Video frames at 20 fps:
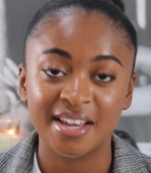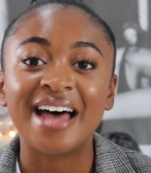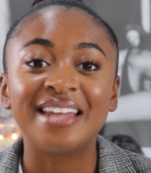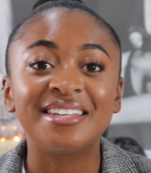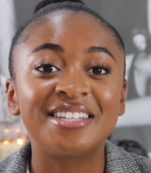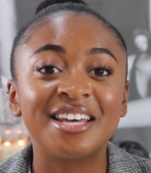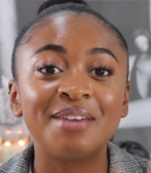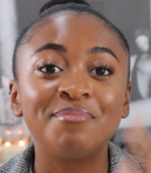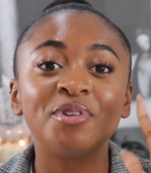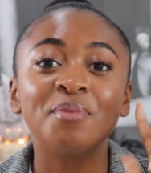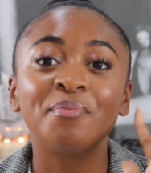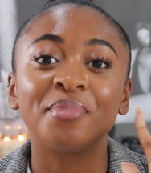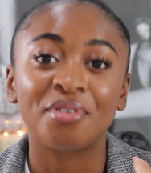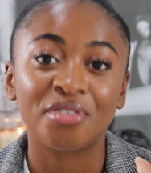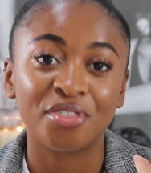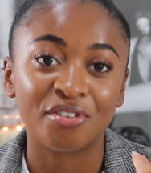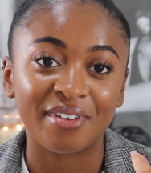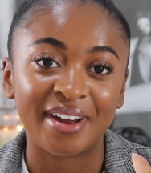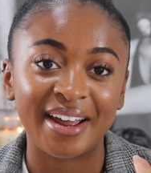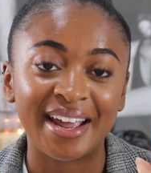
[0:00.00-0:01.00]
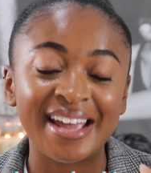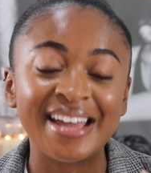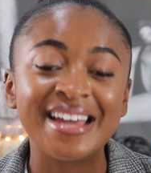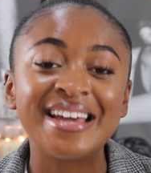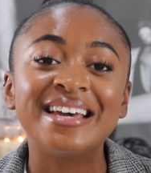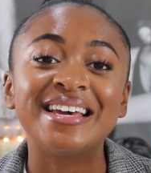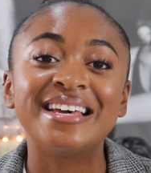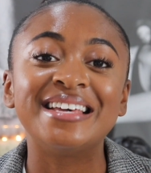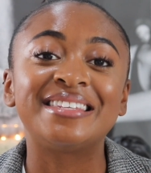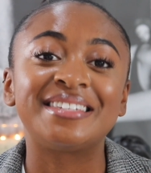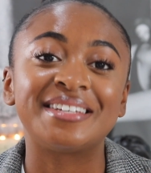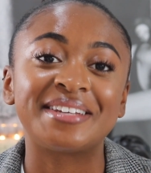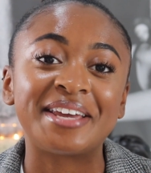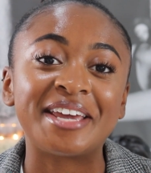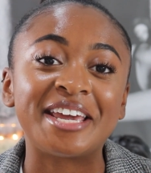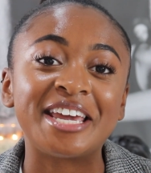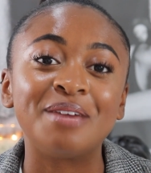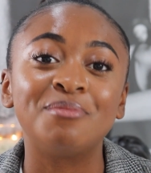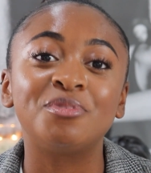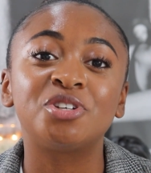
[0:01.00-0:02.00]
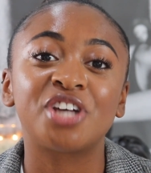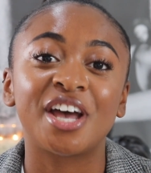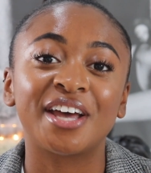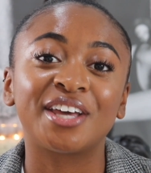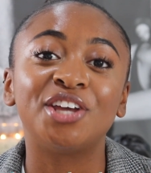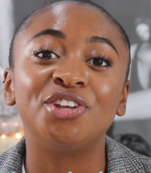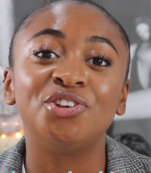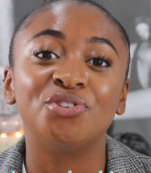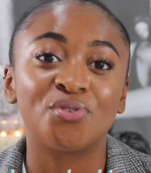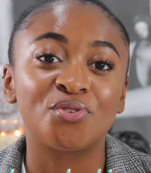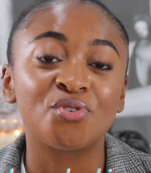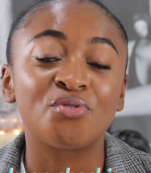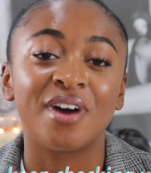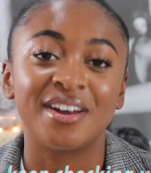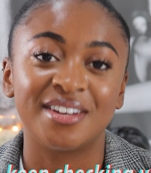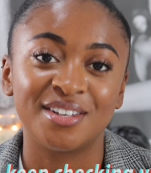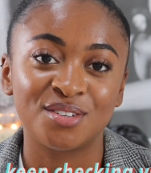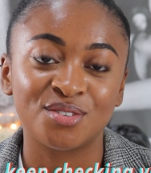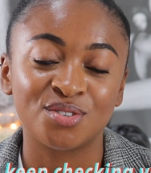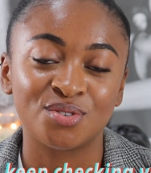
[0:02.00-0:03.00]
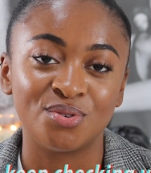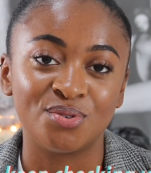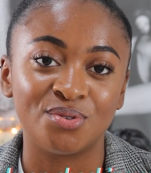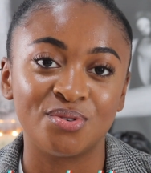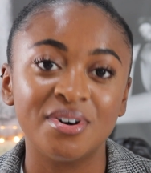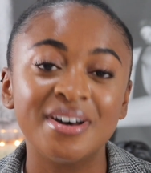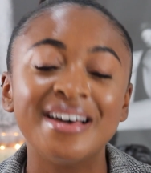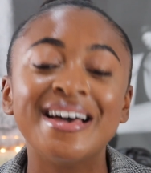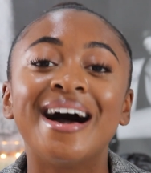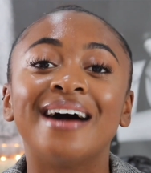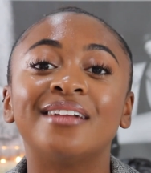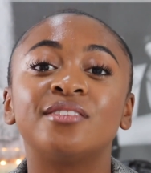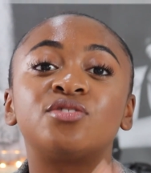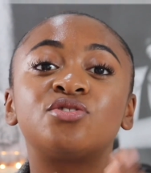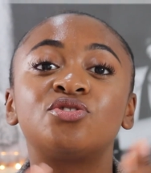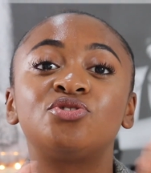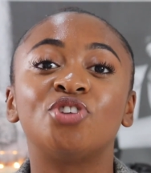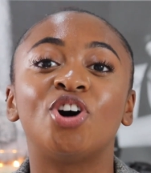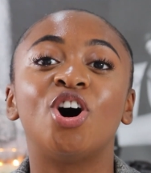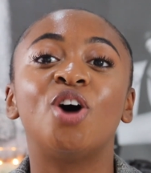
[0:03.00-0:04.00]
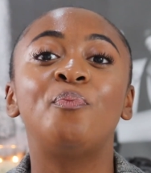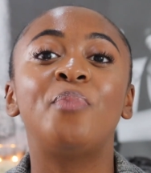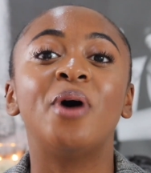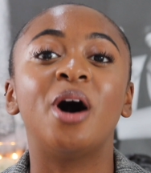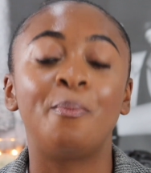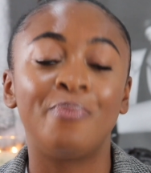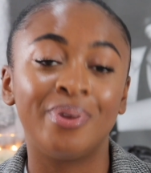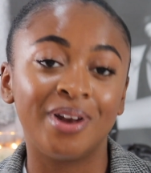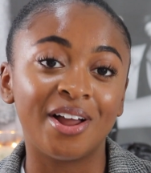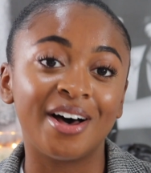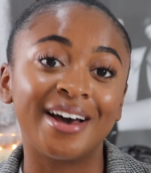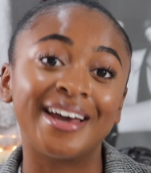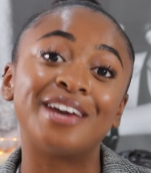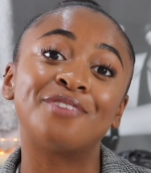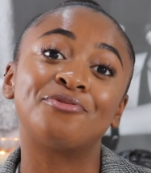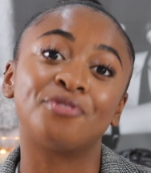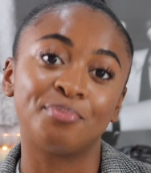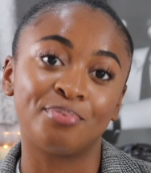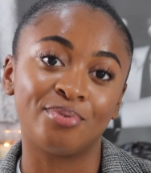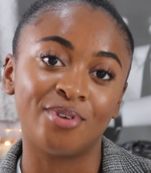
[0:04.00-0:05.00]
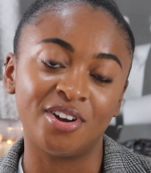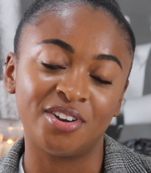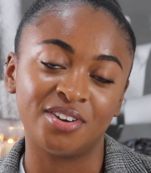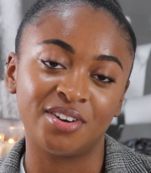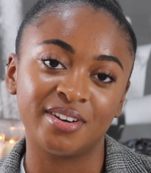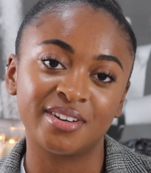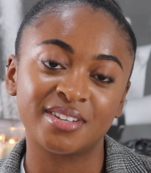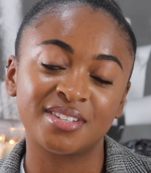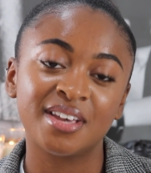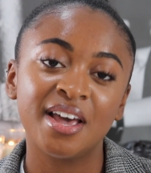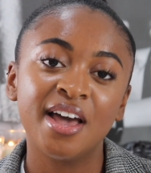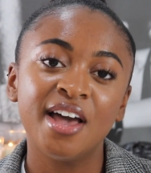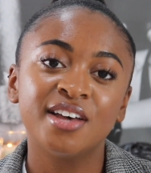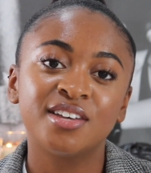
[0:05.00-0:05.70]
And tip number 3 is to keep checking your credit score and stop applying for products.